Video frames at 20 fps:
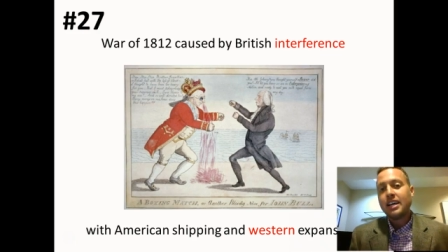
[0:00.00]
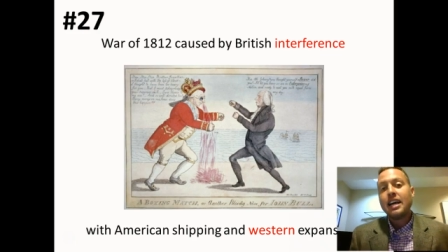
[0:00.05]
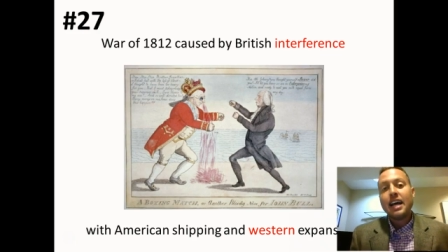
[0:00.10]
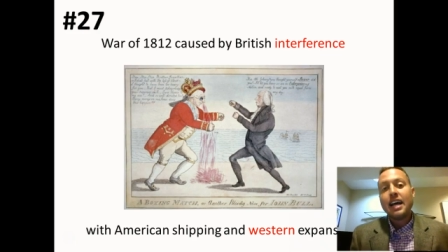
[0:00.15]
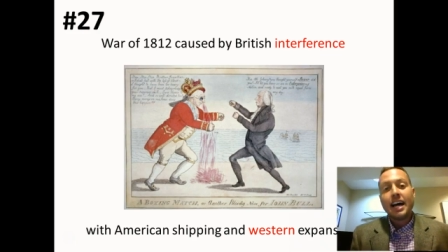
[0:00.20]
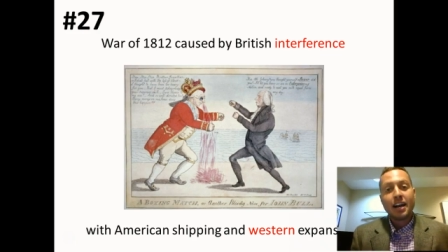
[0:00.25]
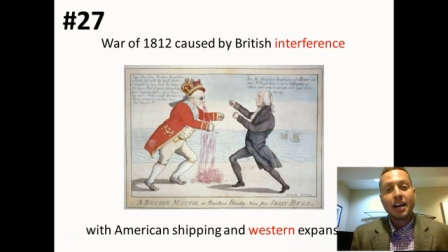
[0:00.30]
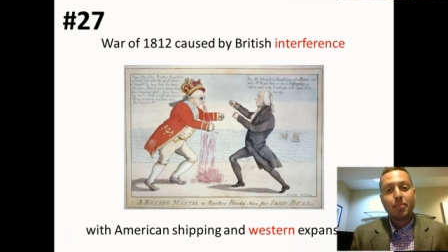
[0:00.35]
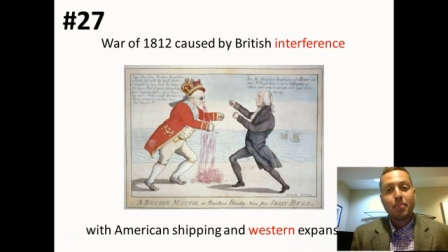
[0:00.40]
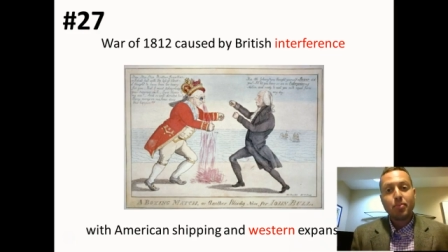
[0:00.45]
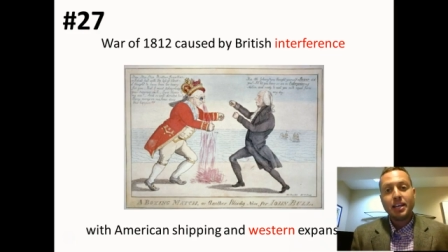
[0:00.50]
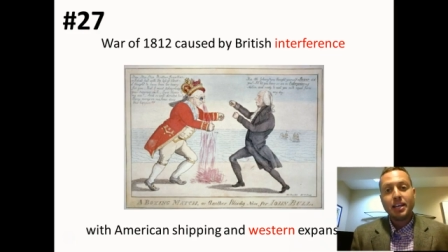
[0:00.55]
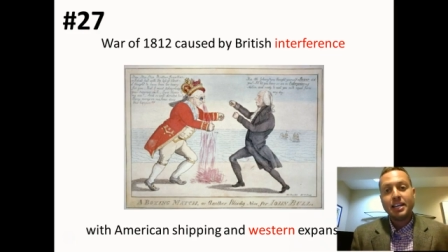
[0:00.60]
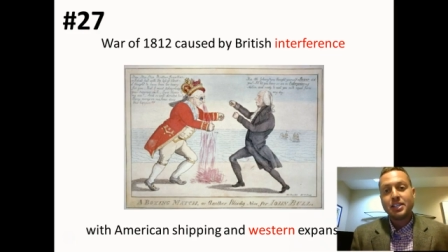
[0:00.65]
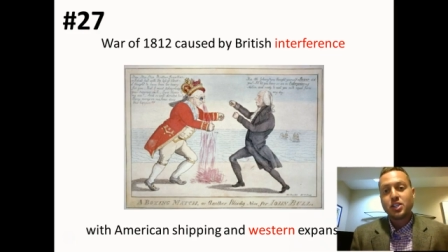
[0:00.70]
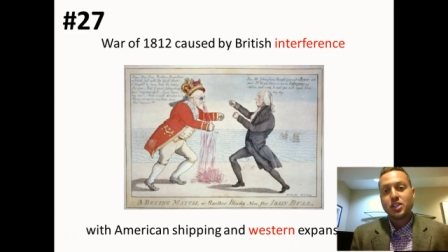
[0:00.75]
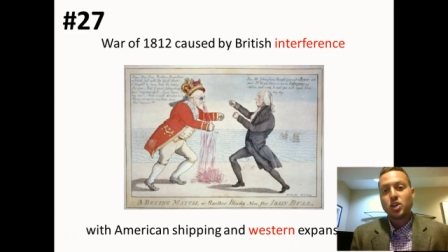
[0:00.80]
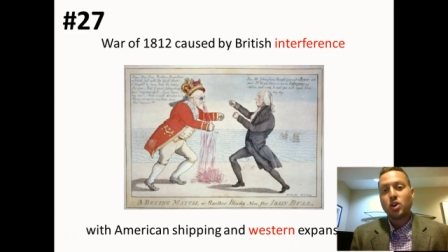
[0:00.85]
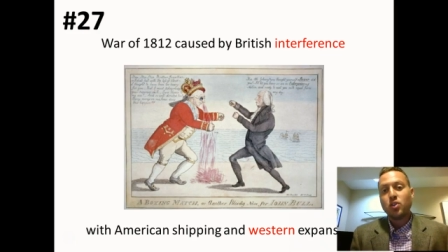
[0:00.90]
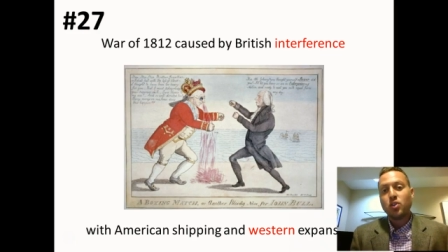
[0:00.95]
at a place
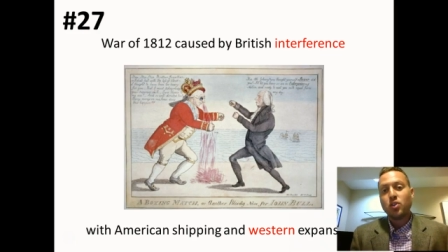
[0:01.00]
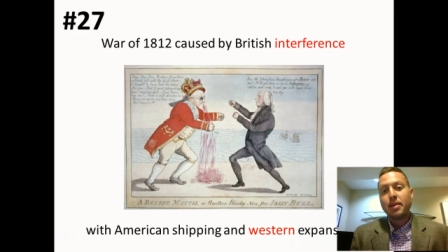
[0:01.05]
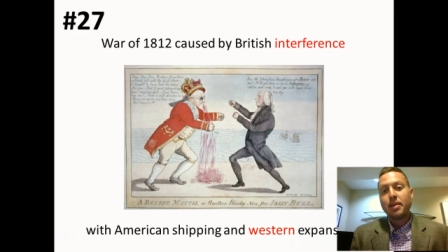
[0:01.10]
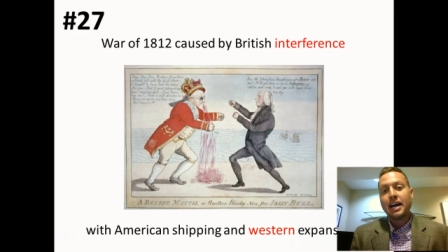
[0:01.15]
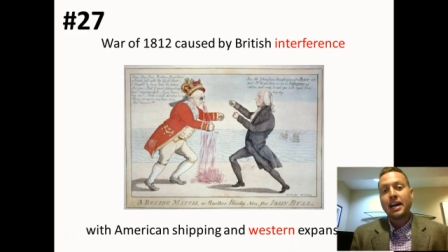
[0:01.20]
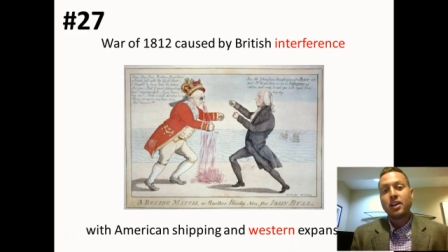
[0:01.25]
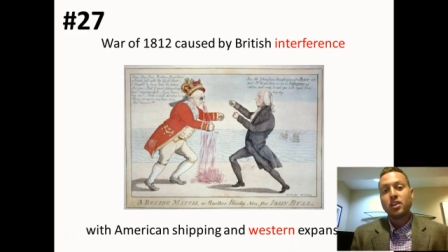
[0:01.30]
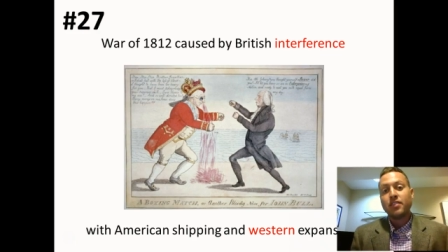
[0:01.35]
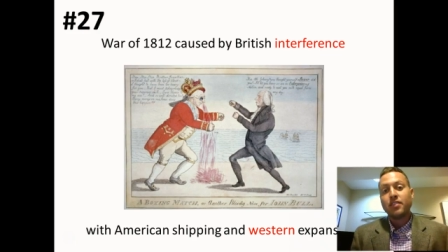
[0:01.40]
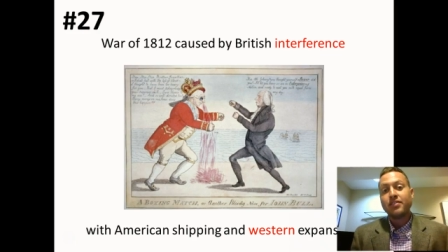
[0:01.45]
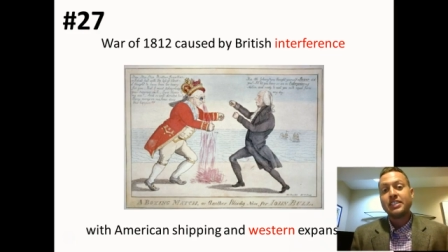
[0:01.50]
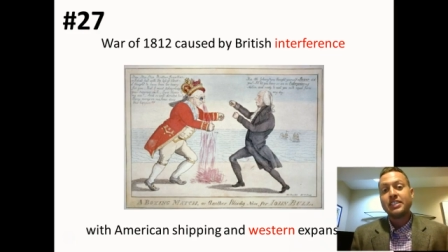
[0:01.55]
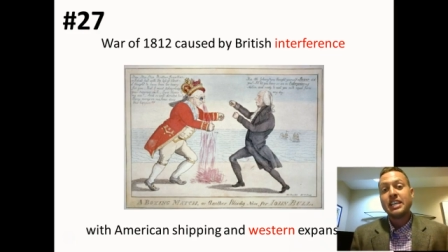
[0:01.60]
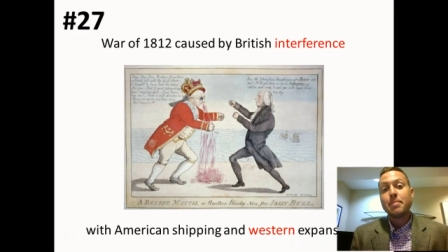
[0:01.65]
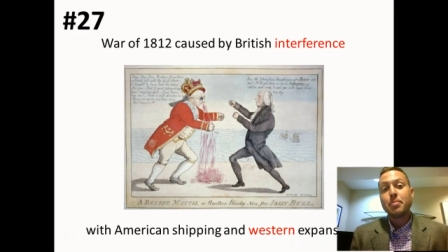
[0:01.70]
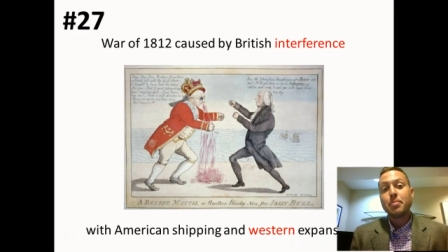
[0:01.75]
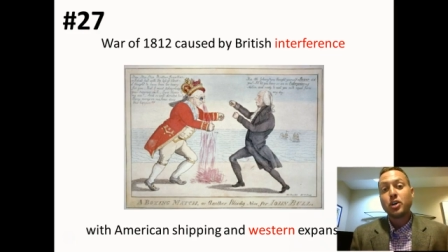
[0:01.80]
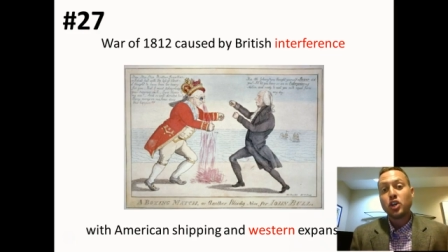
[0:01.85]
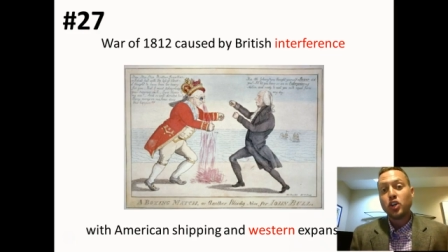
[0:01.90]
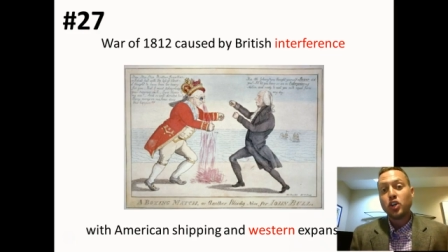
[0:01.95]
called the Battle of
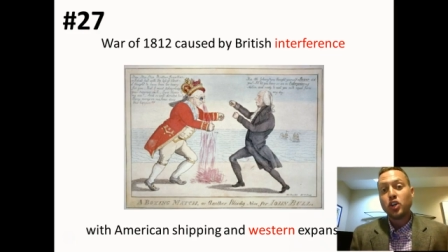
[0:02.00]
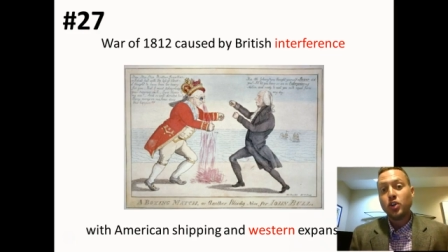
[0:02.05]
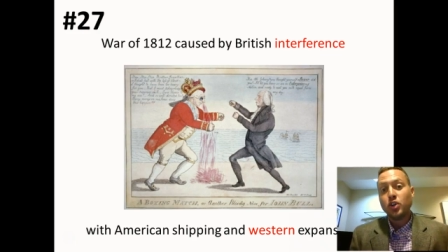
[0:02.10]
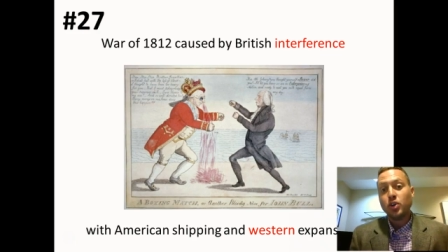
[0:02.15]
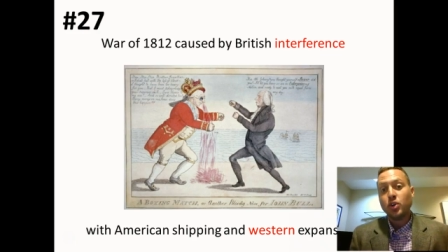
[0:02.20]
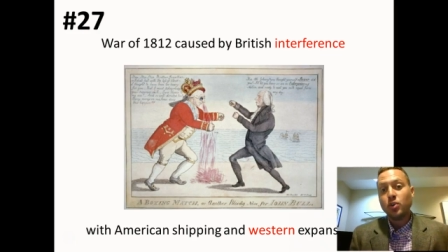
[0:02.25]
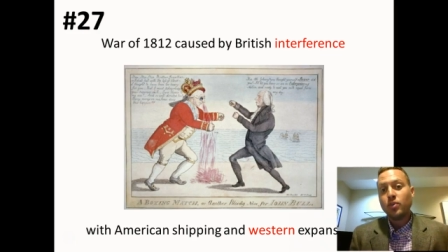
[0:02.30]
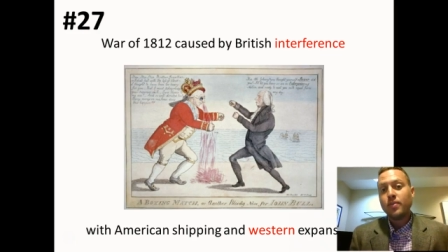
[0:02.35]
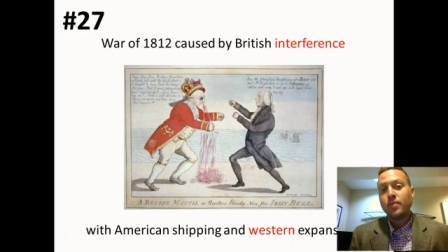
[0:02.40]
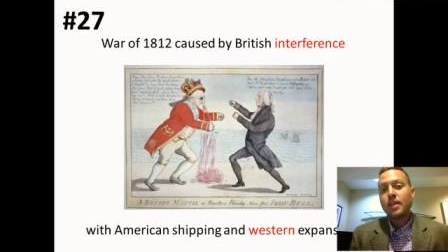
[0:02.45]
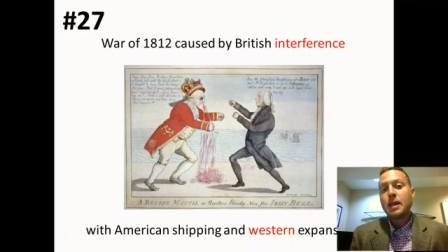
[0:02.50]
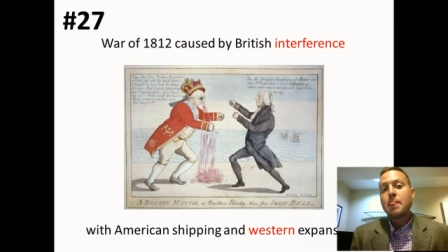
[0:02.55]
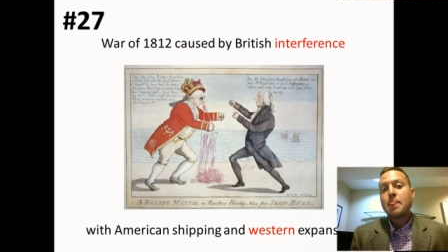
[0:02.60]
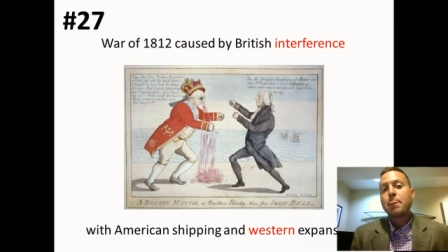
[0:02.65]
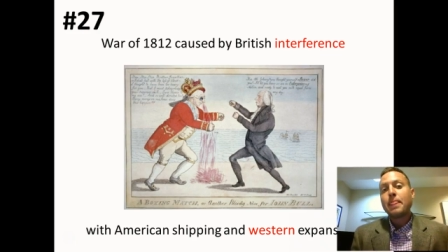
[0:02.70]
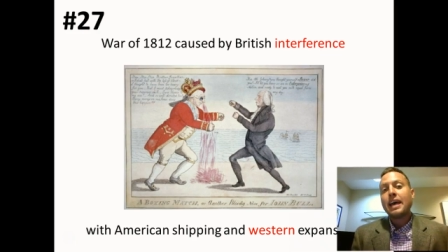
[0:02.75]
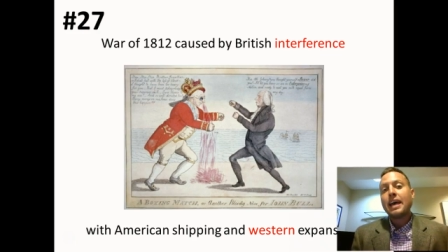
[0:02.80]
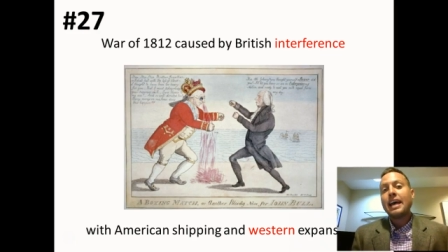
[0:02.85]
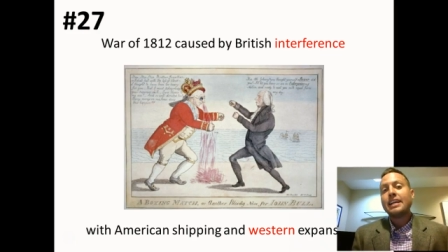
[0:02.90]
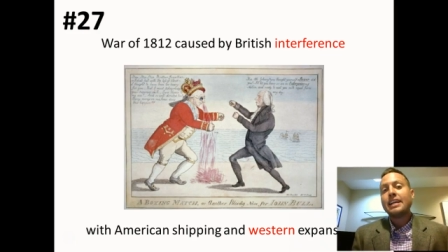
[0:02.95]
Tippecanoe
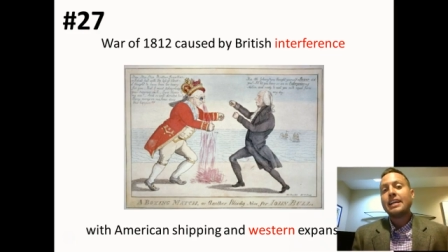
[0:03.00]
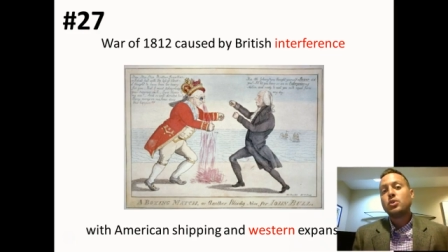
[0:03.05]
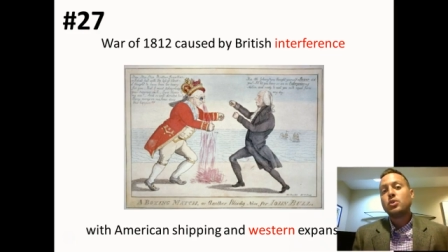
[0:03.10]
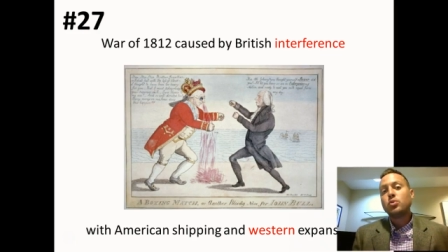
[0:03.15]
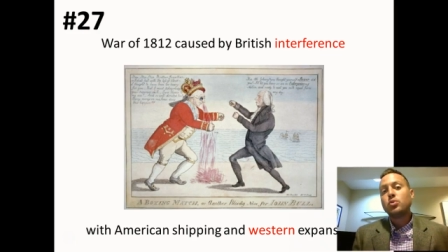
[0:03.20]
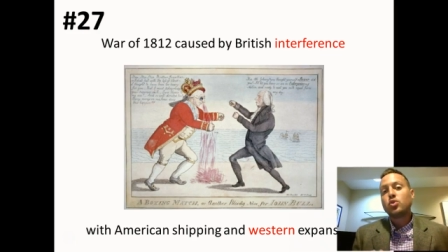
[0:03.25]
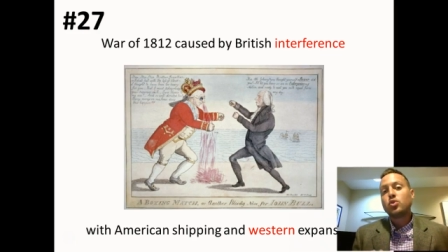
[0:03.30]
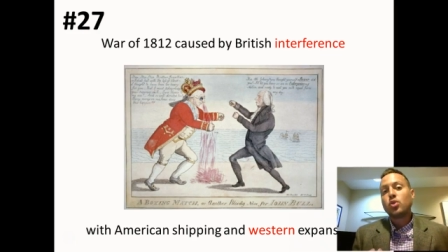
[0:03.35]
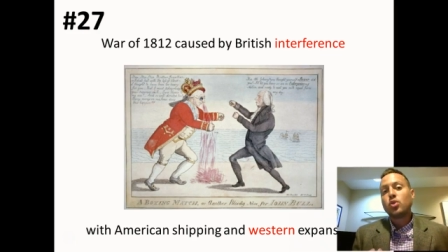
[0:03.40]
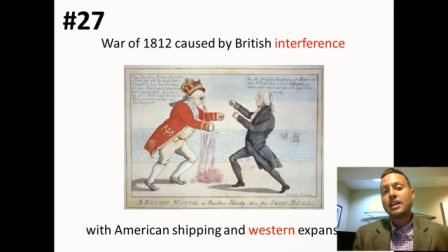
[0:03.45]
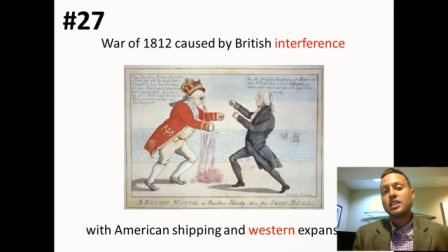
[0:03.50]
to try to